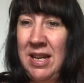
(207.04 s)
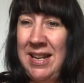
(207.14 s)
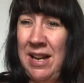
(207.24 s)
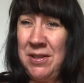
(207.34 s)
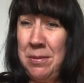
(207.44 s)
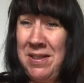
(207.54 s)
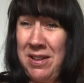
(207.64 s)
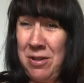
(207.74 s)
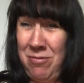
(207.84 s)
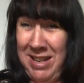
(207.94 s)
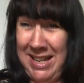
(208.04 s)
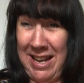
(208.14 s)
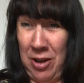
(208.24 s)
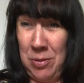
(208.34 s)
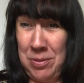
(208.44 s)
Now, something that can really
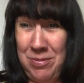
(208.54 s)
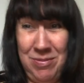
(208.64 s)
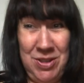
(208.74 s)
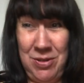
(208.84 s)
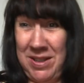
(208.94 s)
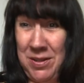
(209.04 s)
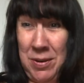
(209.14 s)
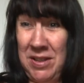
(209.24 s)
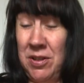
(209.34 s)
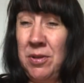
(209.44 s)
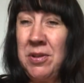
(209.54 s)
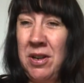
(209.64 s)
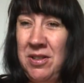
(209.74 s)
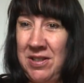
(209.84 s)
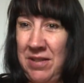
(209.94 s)
help straight away, so I'm just
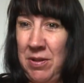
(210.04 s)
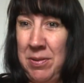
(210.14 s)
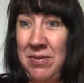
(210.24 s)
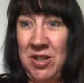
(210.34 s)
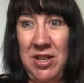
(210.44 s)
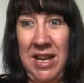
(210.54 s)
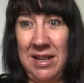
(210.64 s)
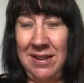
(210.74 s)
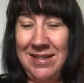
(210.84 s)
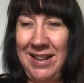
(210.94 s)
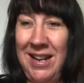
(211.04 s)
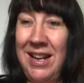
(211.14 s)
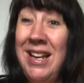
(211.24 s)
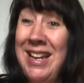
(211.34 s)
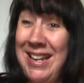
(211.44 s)
going to give you a bit of a checklist here,
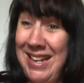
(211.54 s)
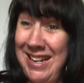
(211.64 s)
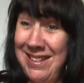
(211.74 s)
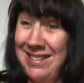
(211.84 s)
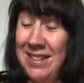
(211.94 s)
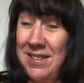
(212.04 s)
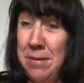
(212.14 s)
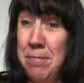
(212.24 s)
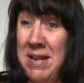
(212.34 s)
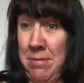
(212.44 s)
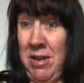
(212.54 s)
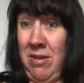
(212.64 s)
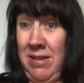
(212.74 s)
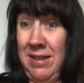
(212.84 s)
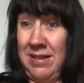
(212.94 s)
is to
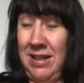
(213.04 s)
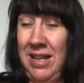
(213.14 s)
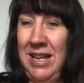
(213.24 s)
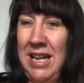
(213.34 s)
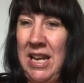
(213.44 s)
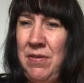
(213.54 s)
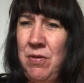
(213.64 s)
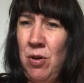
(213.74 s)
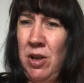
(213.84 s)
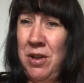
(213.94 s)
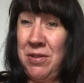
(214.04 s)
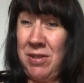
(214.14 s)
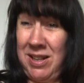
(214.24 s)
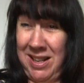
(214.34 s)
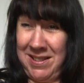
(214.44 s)
minimalise. If you've got loads of
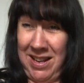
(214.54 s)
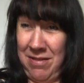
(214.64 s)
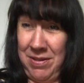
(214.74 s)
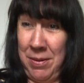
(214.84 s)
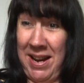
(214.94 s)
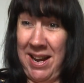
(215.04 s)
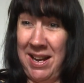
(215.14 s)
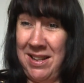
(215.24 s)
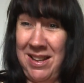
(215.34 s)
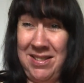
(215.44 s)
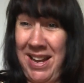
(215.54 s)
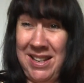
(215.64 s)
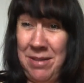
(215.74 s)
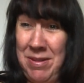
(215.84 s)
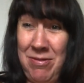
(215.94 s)
clutter everywhere, that
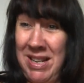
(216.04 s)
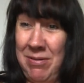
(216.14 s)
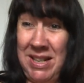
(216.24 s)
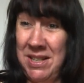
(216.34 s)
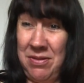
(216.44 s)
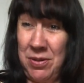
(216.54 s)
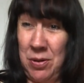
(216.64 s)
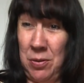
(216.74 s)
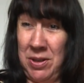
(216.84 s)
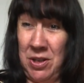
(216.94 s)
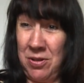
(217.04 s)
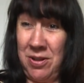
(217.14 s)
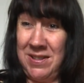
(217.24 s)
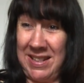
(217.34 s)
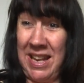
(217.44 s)
can be really, really difficult when you're
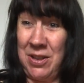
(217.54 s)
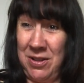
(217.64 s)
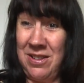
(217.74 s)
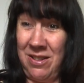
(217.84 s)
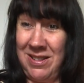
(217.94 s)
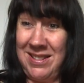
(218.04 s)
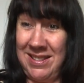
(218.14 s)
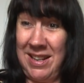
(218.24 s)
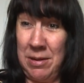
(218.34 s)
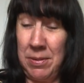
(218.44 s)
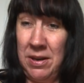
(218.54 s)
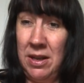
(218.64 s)
trying to get a good night's sleep.